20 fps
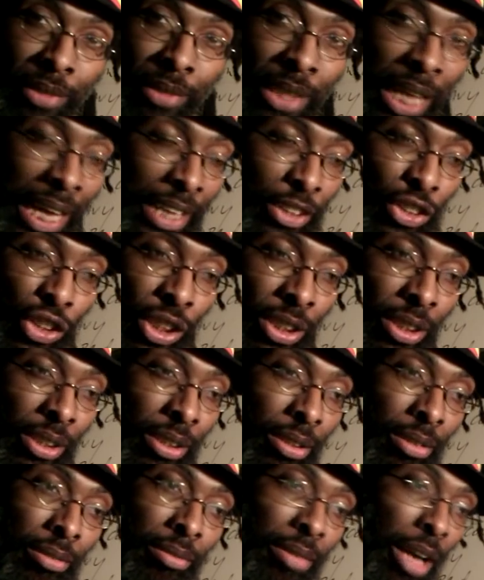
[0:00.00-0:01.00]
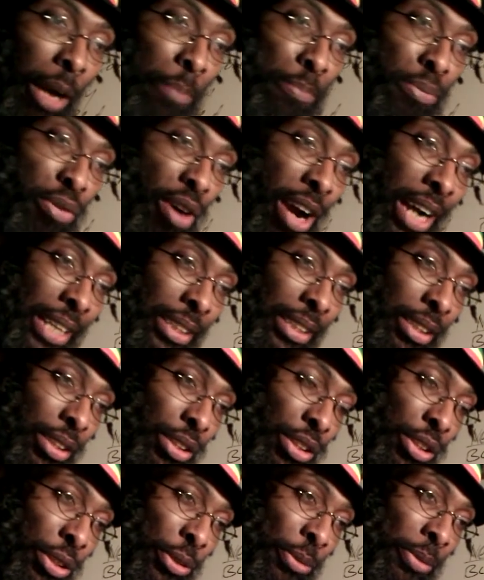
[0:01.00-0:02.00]
Not just a
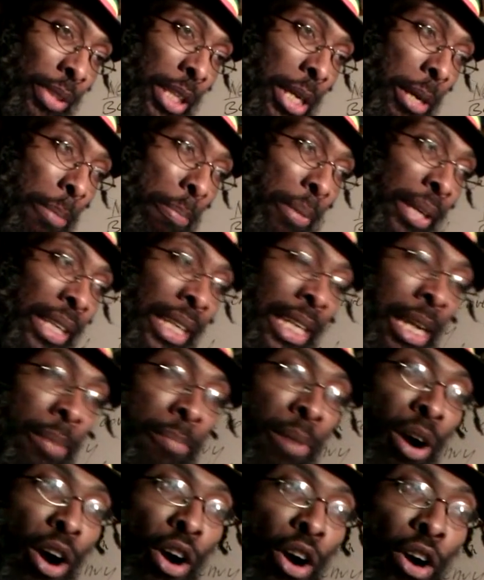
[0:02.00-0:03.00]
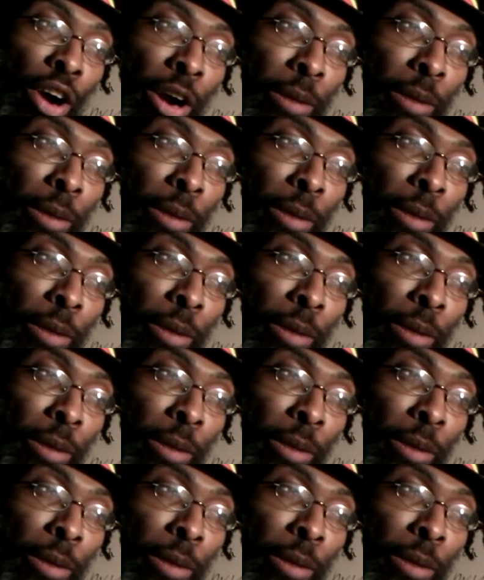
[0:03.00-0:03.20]
prostitute, but an Amhara